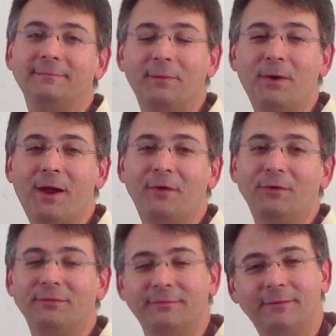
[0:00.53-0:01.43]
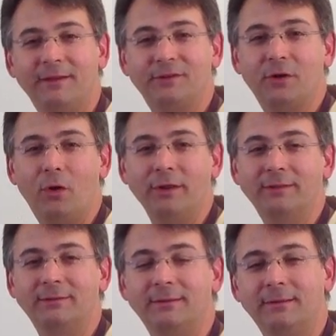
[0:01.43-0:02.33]
I'm Harold. How's it going?
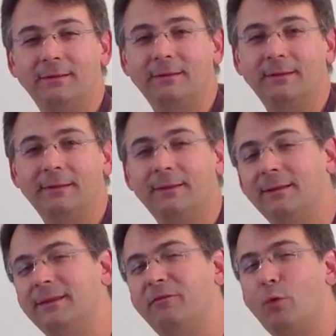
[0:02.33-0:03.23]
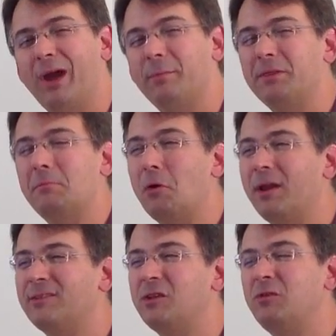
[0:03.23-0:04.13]
You ever wake up in the
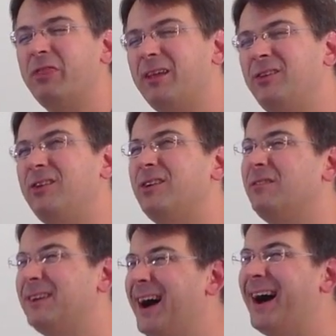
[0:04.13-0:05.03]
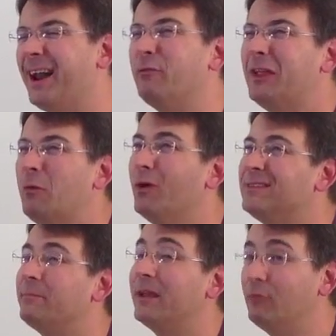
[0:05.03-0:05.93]
mornings and you think to yourself, God, I really
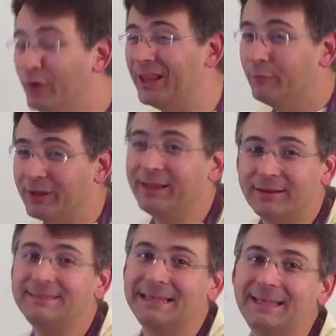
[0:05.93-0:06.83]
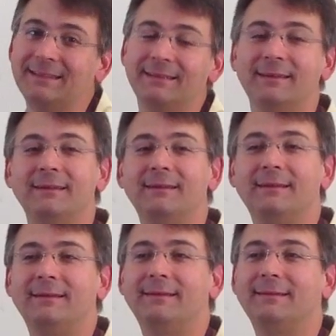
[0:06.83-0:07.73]
want something really, really good to eat?
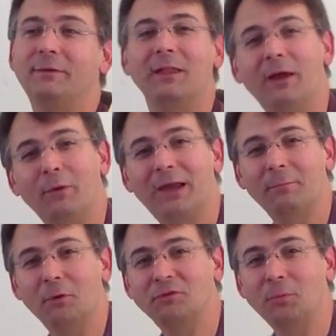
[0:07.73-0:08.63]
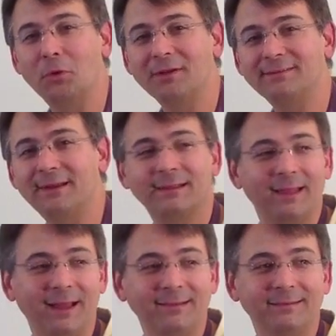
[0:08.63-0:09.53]
Well, I wake up most mornings like
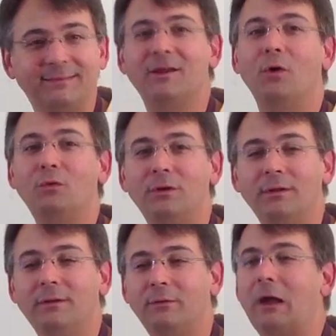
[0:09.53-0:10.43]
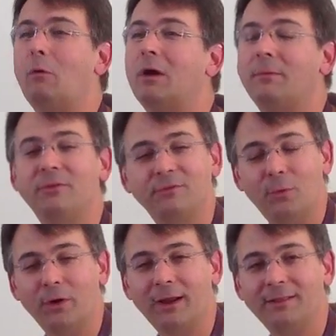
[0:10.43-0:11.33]
that. So, when I woke up this
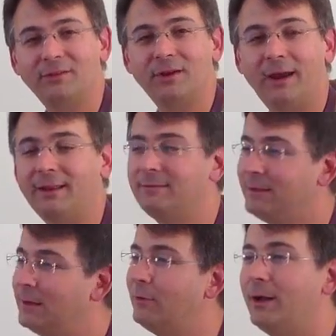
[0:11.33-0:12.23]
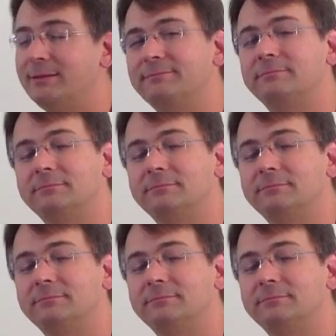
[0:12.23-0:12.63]
morning, I decided, you know what?